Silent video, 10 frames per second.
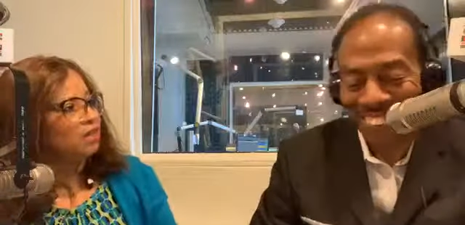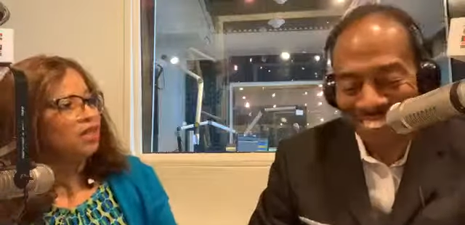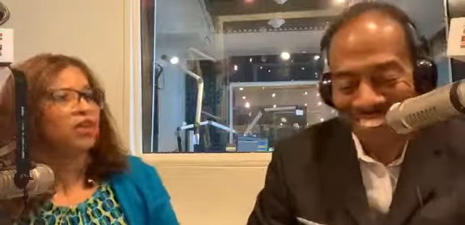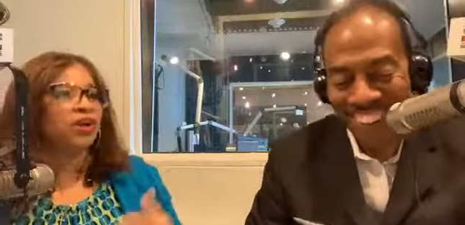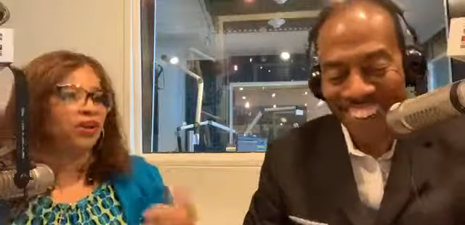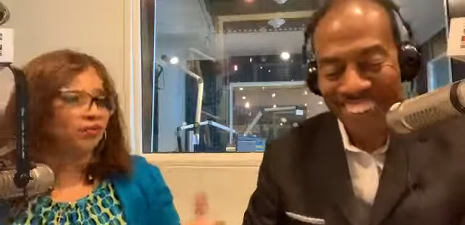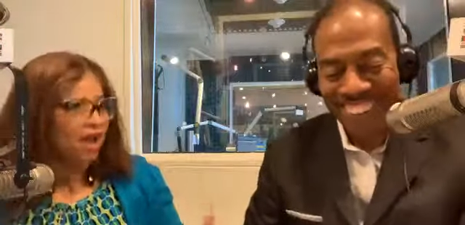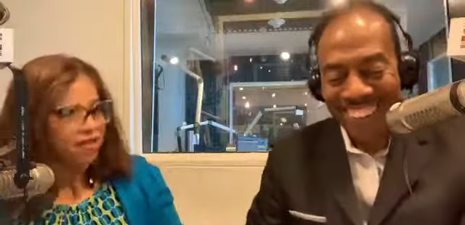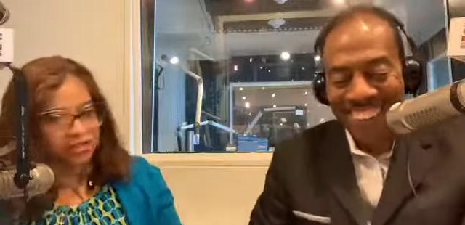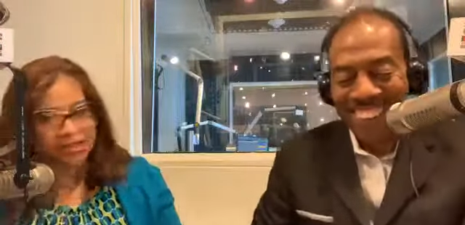Speaker 1: That's right.
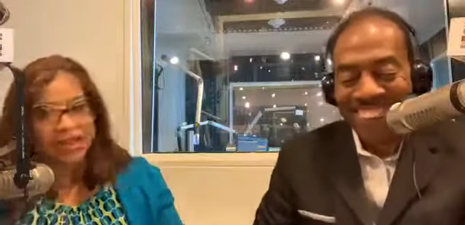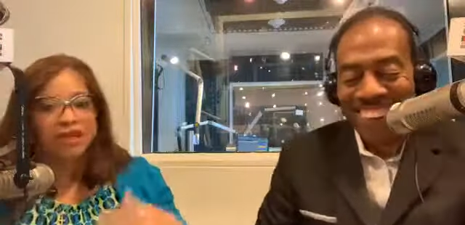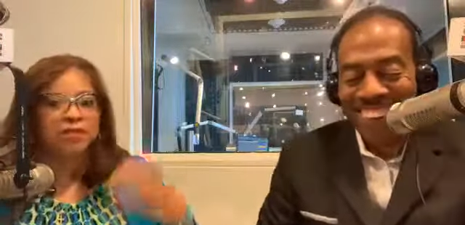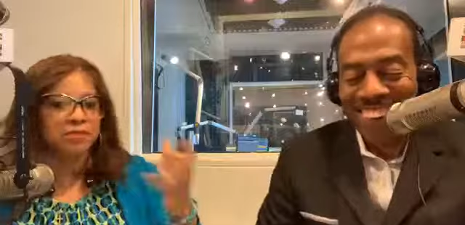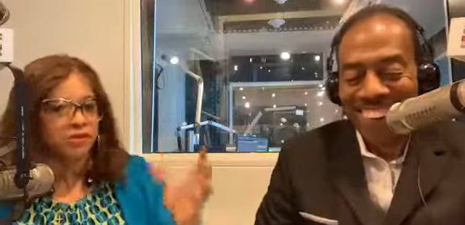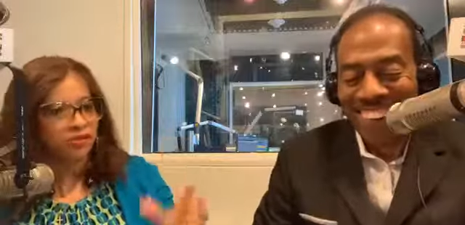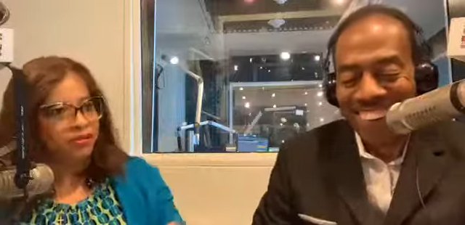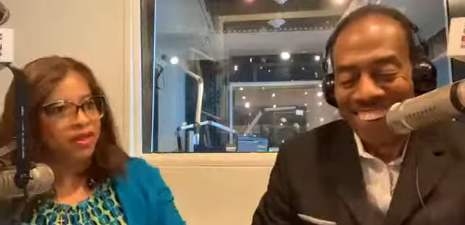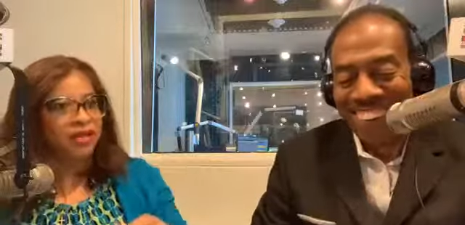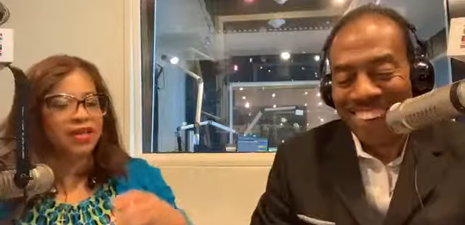Congratulate,
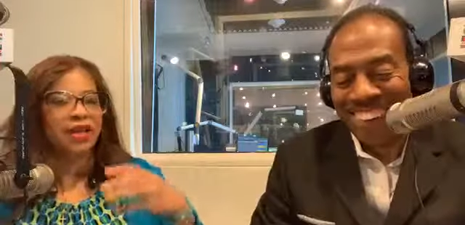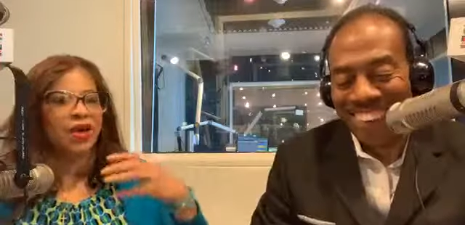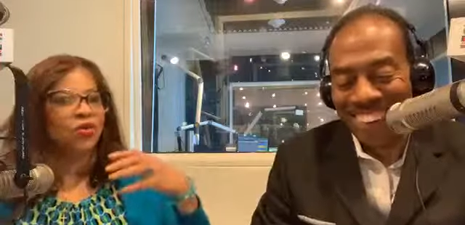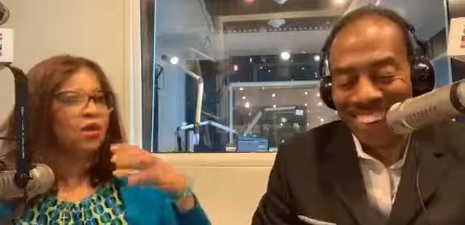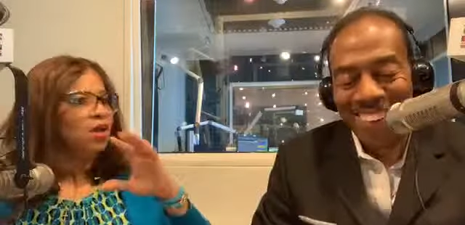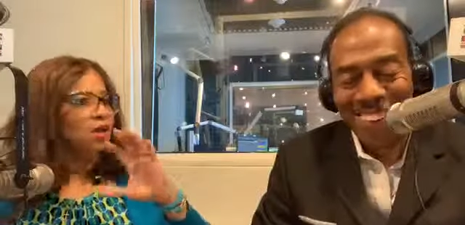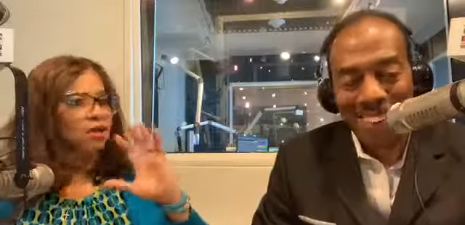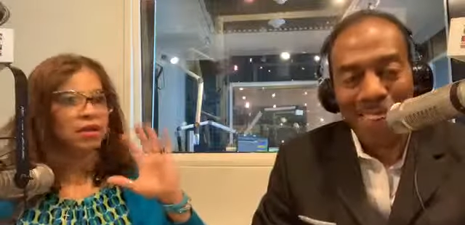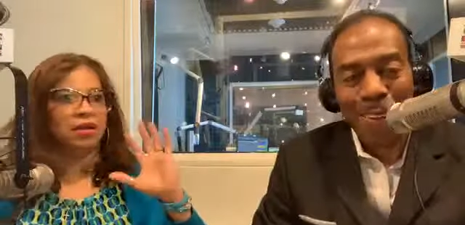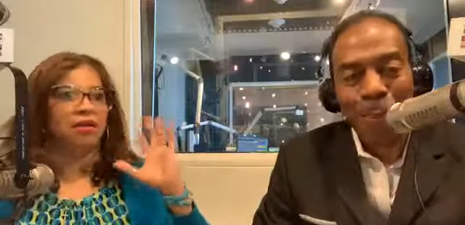commiserate, you know,
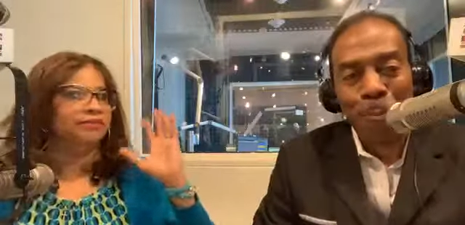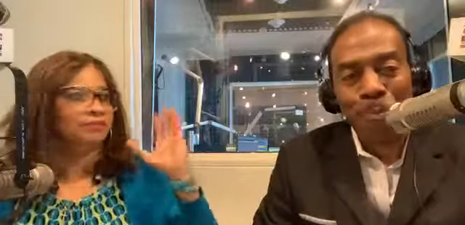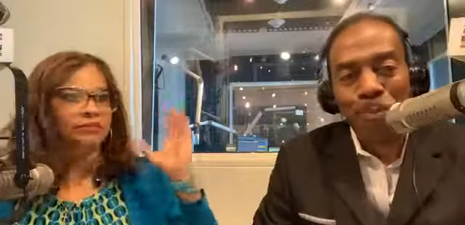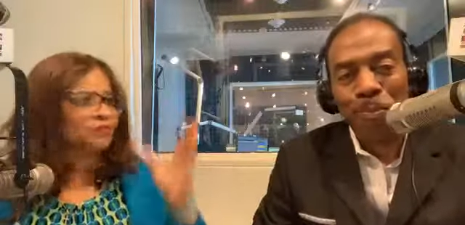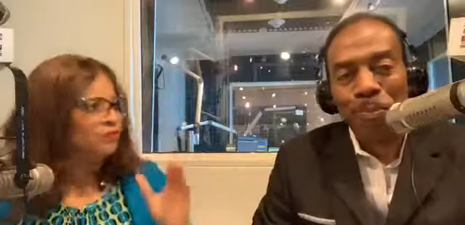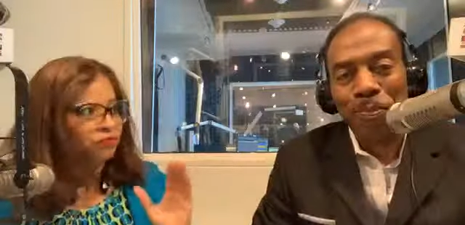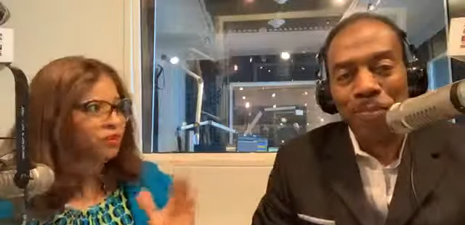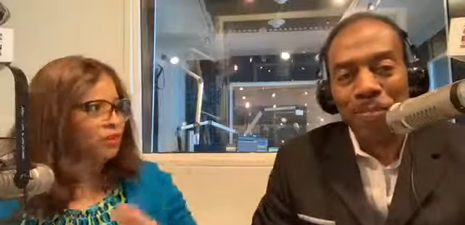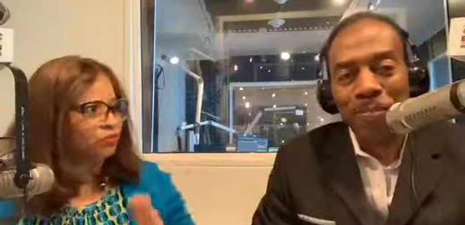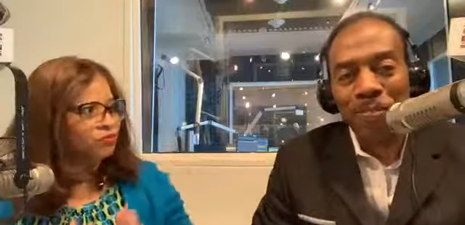uh,
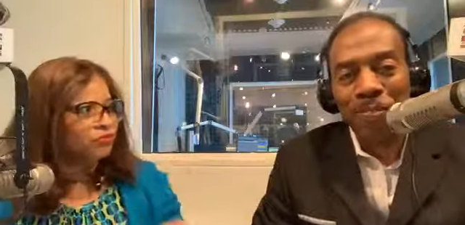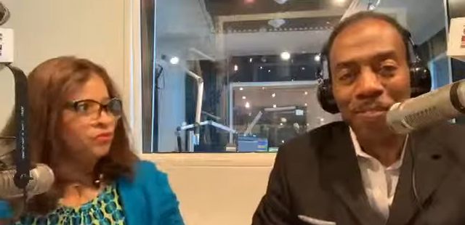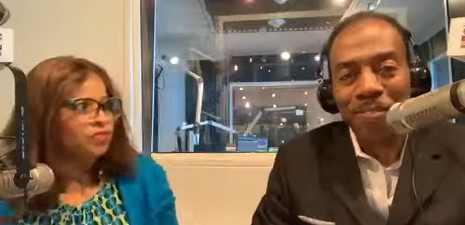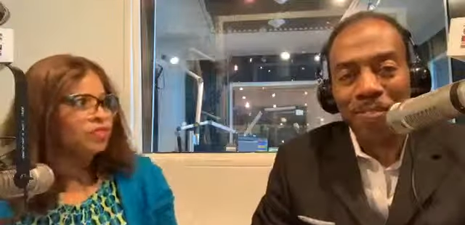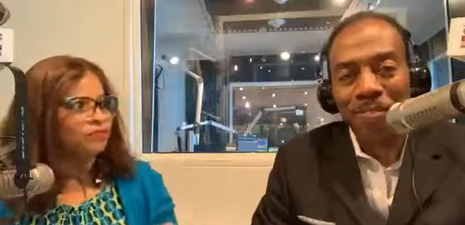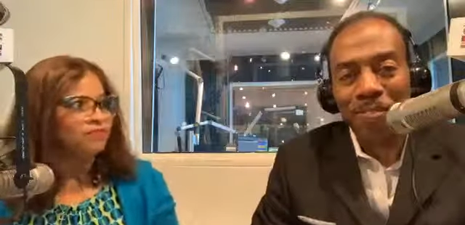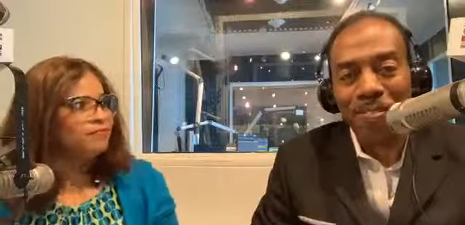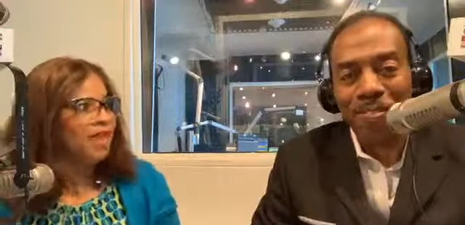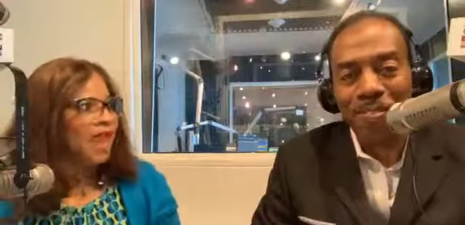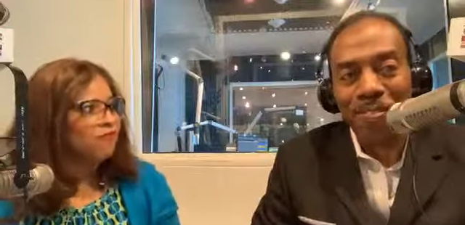you know, just
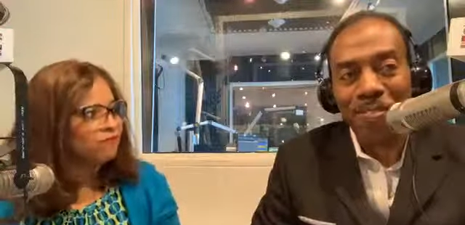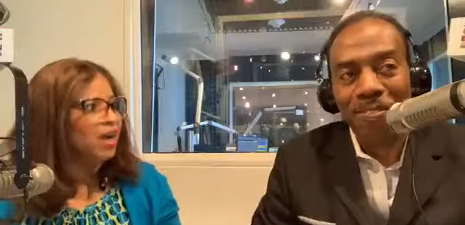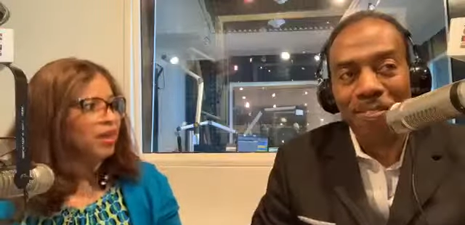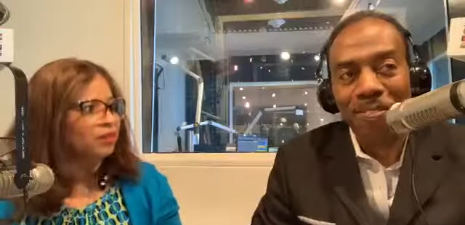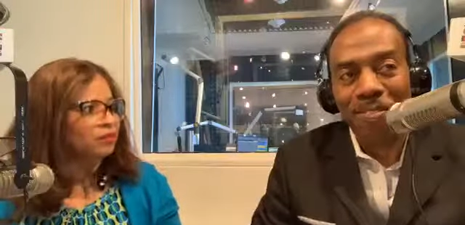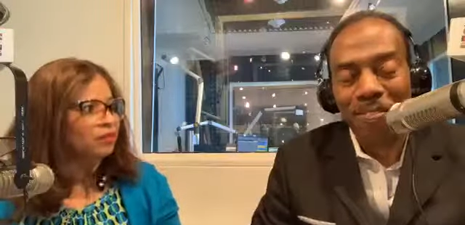have fun.